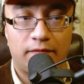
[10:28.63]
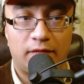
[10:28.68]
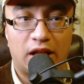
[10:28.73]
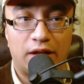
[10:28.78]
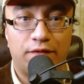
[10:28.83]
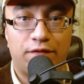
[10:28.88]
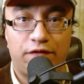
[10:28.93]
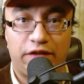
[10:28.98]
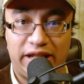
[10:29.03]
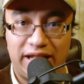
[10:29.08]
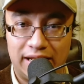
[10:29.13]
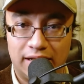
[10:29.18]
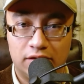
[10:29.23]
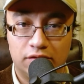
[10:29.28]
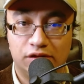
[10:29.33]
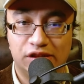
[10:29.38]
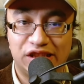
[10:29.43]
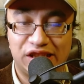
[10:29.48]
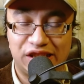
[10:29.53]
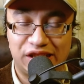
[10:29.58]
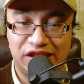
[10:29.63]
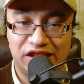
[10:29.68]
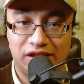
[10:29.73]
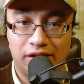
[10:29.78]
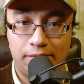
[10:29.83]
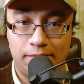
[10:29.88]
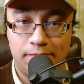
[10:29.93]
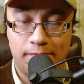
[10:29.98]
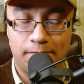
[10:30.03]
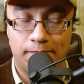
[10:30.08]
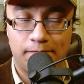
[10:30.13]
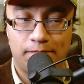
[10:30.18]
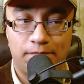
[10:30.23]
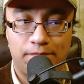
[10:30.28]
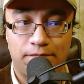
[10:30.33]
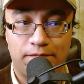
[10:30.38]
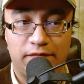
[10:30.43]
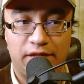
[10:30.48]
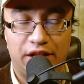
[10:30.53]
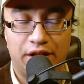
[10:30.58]
vehicle system,
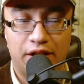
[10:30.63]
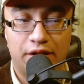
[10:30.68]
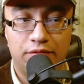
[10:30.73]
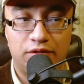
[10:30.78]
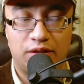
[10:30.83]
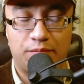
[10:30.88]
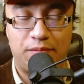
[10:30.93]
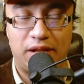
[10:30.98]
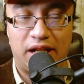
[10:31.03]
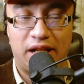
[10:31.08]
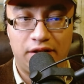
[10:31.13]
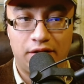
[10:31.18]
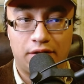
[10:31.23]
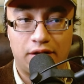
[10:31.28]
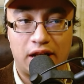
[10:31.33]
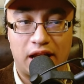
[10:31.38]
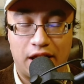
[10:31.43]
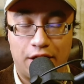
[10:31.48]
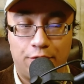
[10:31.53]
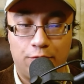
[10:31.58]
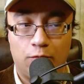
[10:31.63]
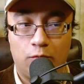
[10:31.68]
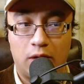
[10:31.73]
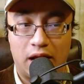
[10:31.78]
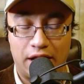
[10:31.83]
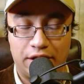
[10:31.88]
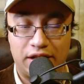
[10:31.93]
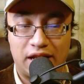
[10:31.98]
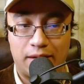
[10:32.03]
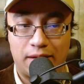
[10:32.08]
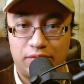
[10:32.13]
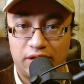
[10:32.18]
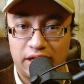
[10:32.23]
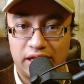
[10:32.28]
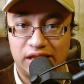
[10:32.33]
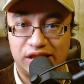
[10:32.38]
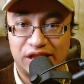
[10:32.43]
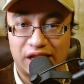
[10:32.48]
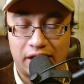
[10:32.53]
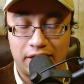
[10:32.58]
you know, depending on how well that
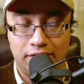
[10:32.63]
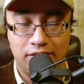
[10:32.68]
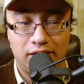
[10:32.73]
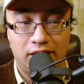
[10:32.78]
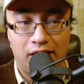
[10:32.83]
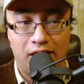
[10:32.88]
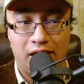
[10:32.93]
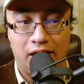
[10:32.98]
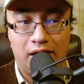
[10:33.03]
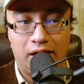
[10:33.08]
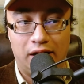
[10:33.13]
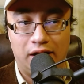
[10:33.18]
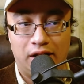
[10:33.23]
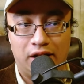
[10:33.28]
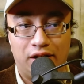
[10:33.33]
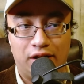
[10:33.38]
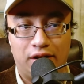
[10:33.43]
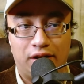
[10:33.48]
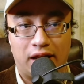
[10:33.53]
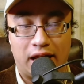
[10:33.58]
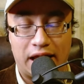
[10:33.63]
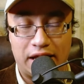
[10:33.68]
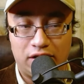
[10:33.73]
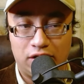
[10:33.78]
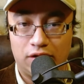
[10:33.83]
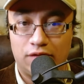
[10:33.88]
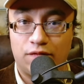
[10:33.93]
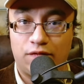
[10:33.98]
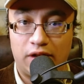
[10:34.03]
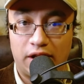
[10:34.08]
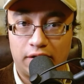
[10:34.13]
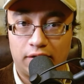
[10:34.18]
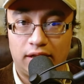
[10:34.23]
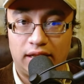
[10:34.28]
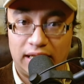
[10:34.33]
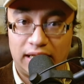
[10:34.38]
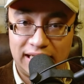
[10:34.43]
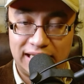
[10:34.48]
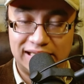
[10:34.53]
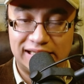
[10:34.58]
plays out, I could very
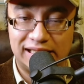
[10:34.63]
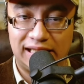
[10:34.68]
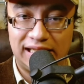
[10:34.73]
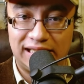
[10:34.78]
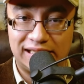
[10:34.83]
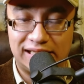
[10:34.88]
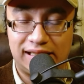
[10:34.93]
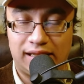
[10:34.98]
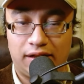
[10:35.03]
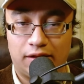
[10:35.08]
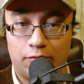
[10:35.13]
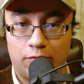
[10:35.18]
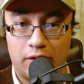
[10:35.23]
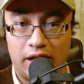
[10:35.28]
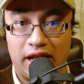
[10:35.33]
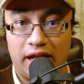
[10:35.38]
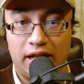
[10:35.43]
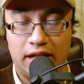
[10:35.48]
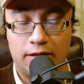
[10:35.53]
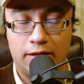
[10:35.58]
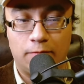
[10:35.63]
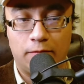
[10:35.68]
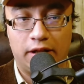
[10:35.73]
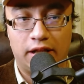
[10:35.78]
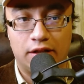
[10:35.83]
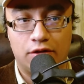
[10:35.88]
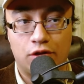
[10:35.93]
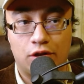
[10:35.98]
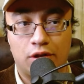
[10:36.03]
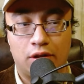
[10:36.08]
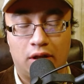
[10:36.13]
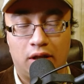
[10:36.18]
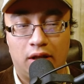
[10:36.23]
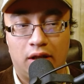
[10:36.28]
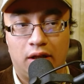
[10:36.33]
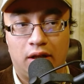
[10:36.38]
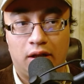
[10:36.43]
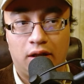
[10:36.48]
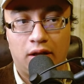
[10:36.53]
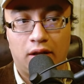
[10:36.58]
easily see a way in which,
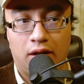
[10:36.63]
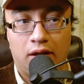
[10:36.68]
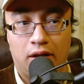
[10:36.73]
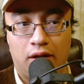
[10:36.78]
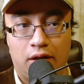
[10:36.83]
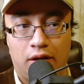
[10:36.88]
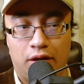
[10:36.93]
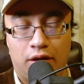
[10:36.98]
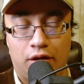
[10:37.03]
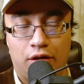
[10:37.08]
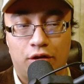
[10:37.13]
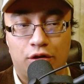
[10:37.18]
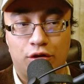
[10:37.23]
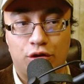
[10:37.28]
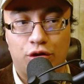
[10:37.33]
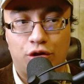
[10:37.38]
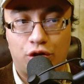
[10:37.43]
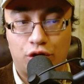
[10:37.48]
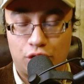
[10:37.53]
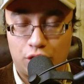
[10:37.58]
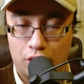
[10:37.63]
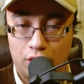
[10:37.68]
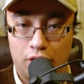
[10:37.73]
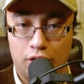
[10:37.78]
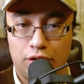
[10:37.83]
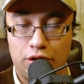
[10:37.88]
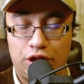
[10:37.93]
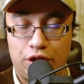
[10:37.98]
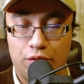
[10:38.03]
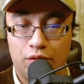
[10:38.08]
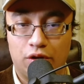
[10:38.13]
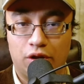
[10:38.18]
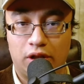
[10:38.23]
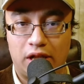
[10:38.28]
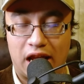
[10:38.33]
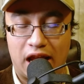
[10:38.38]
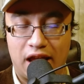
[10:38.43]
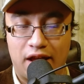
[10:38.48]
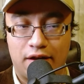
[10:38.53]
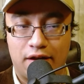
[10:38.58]
sure, you could
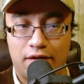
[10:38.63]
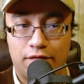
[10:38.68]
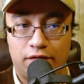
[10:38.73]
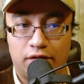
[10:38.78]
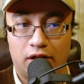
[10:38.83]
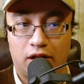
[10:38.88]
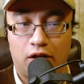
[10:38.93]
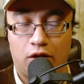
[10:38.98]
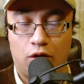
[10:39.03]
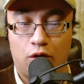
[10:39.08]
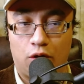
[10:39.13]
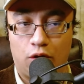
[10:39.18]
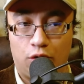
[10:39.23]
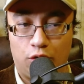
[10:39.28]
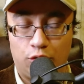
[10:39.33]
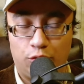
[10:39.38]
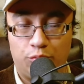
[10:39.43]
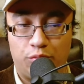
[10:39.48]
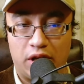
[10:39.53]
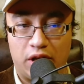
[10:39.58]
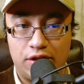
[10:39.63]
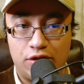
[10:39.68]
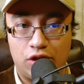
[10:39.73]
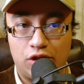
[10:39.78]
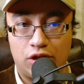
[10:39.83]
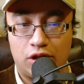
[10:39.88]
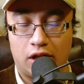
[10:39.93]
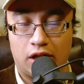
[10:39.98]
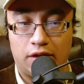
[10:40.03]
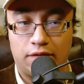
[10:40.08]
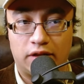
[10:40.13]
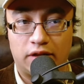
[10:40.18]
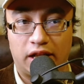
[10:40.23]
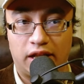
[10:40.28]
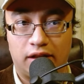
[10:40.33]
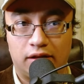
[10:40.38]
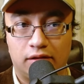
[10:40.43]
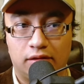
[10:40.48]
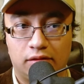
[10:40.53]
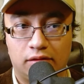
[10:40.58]
have a whole bunch of
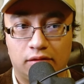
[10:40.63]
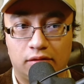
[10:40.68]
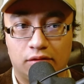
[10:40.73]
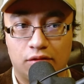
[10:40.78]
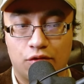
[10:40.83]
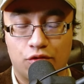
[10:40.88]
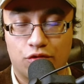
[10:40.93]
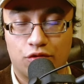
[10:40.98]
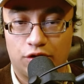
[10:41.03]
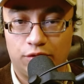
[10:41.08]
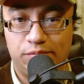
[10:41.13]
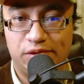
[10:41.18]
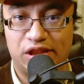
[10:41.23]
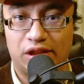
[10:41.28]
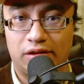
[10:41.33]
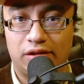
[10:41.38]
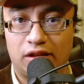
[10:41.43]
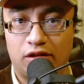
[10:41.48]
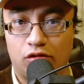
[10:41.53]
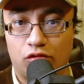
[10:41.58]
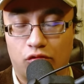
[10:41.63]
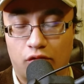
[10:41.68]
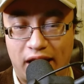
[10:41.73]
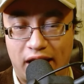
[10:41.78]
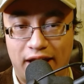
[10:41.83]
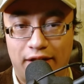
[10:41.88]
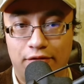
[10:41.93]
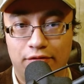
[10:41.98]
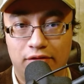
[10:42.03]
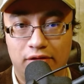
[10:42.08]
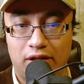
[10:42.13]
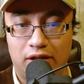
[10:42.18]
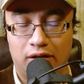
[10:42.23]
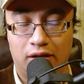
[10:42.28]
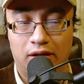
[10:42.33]
like troops on the ground,